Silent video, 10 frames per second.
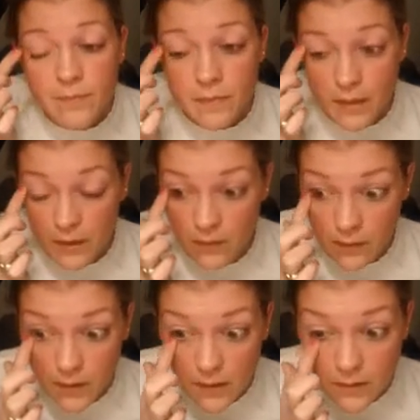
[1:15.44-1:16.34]

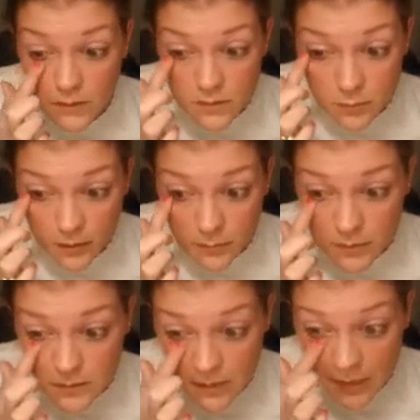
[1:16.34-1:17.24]
the
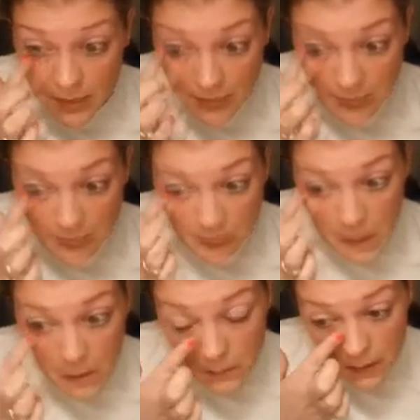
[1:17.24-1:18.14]
primers that I like,
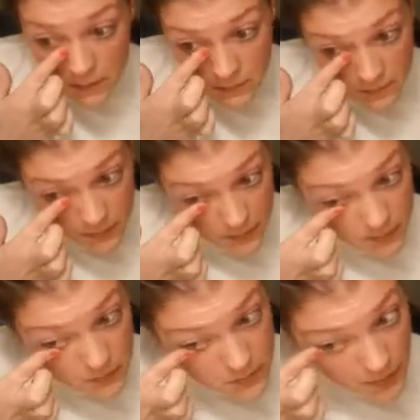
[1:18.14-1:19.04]
rather than
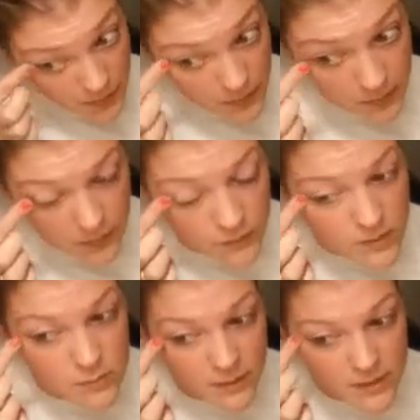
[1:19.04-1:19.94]
try to convince
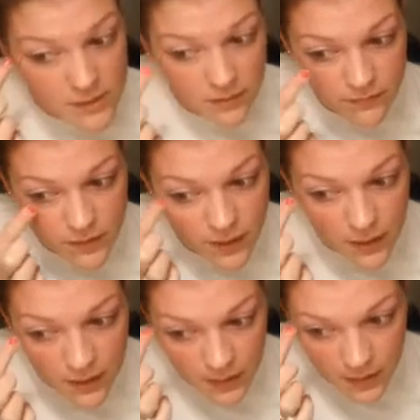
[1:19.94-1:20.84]
myself that
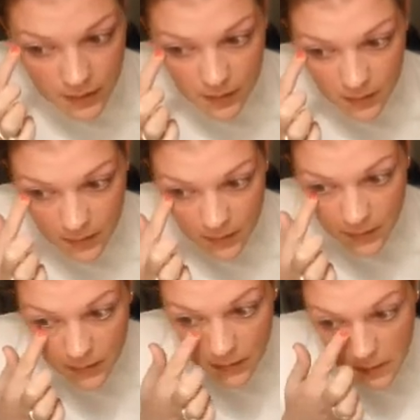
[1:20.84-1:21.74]

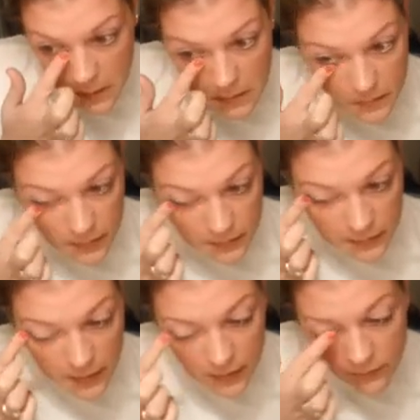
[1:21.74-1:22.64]

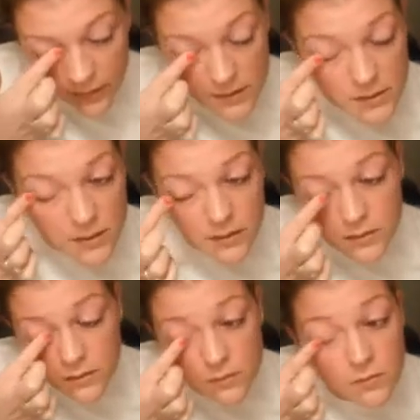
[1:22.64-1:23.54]
the Avon is going to
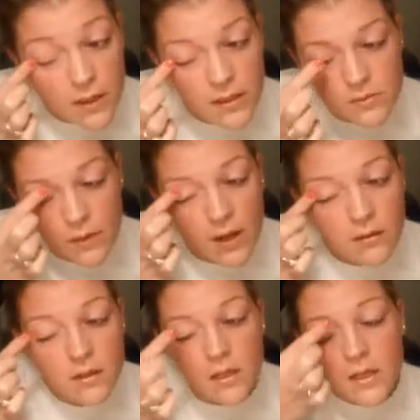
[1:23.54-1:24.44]
do as well,
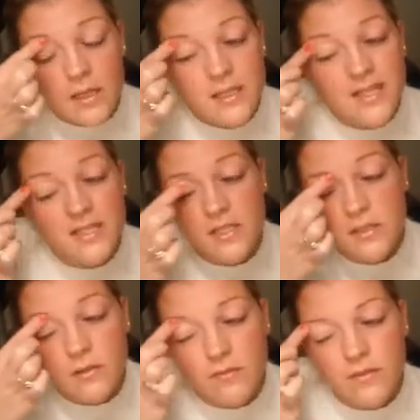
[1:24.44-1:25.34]
because I just
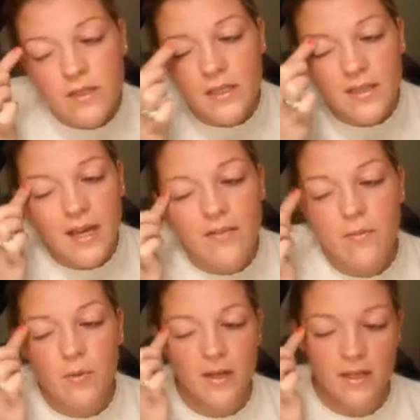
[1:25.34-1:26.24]
don't feel like they have a
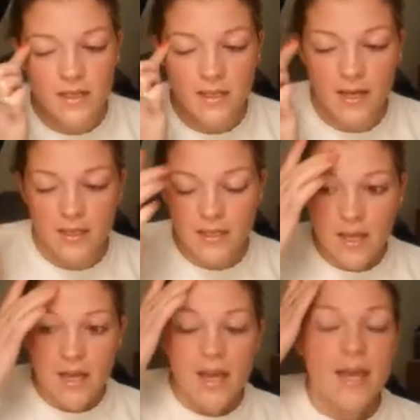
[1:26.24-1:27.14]
product yet.
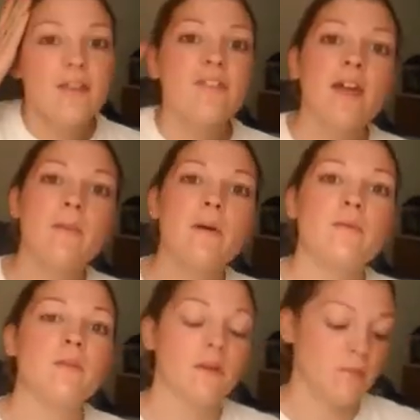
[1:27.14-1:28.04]
And if they come out with
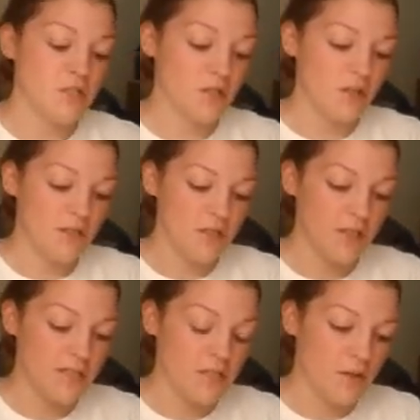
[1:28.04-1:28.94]
one, I'll be sure to let you
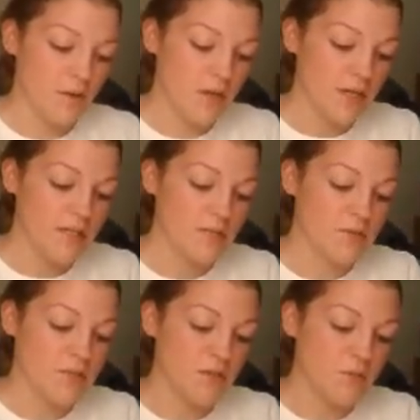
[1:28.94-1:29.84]
guys know, because I'm sure
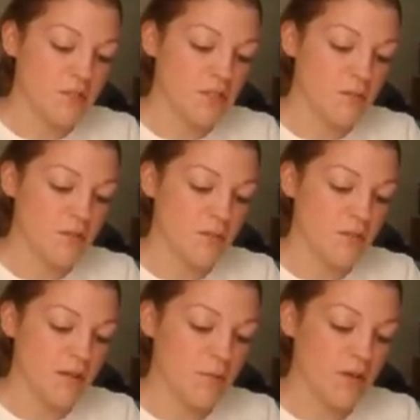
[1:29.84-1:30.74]
it'll be cheaper than what
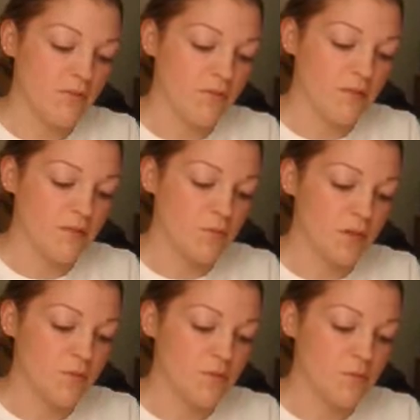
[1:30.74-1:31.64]
I pay for these
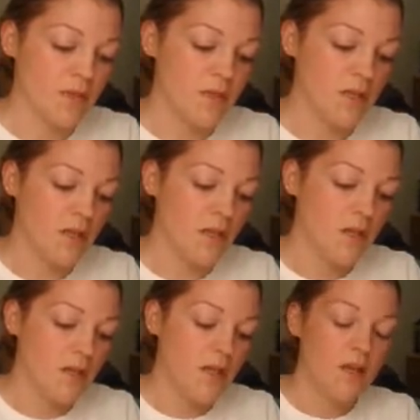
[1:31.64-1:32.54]
primers, but
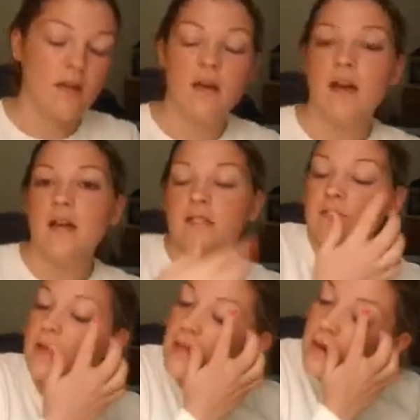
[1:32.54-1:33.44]
as of
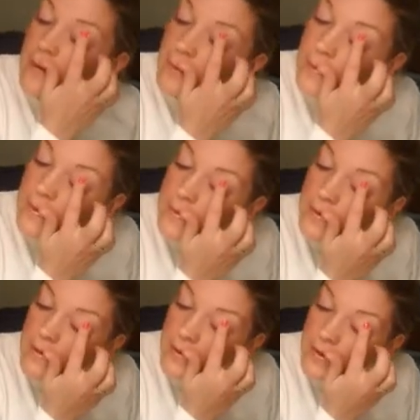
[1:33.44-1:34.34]
right now, they
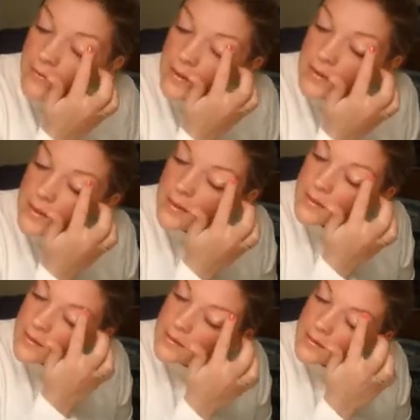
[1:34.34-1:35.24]
don't have anything
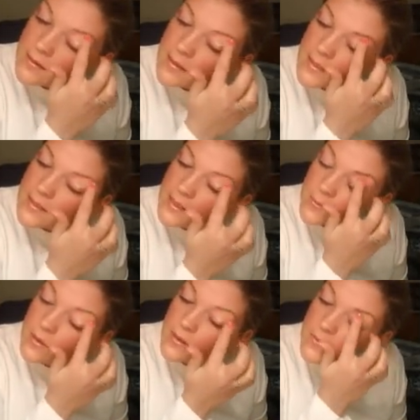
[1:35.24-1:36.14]
that is anywhere
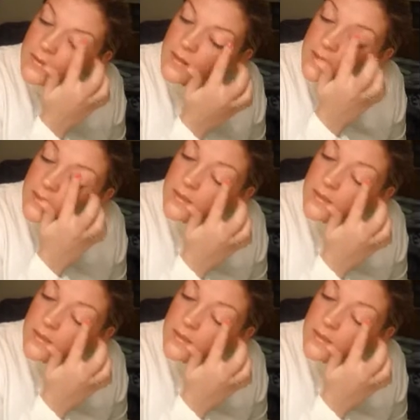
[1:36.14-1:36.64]
close to these.